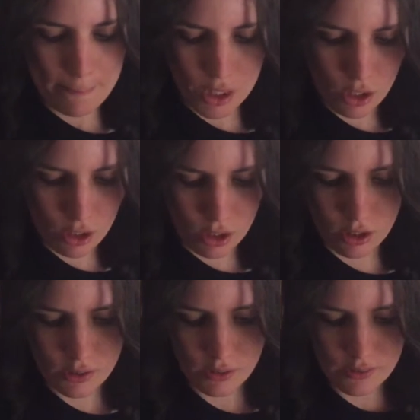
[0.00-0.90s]

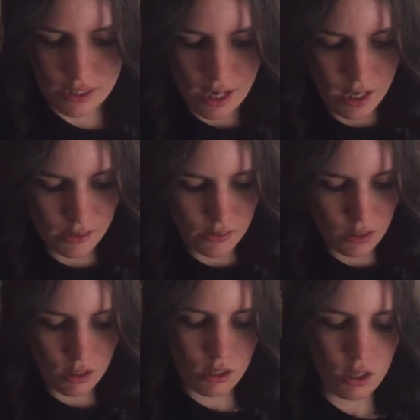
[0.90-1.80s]
because
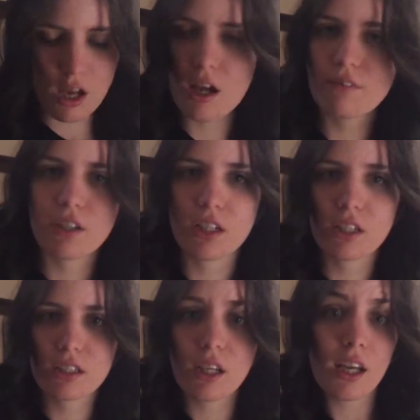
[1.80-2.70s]
stacks are
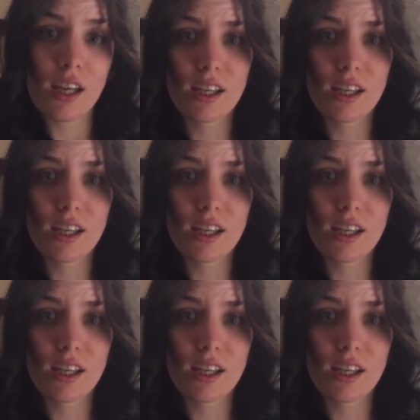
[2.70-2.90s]
fun,